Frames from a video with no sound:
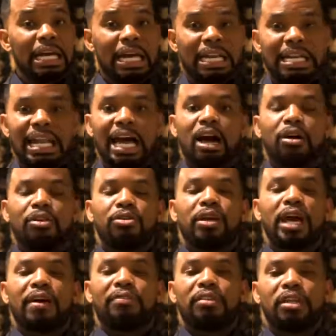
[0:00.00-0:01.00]
and now you
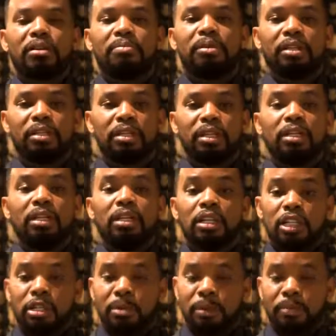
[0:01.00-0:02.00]
have the ability
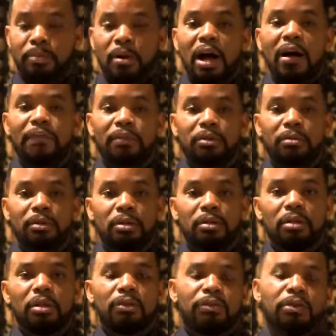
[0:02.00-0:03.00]
to be
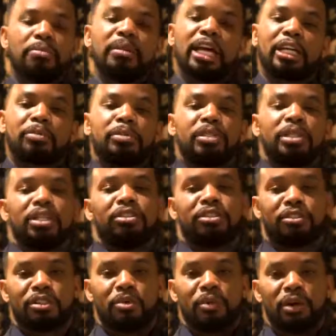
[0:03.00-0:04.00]
profitable from the expertise
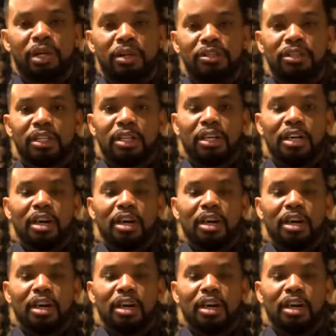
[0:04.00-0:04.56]
of someone else.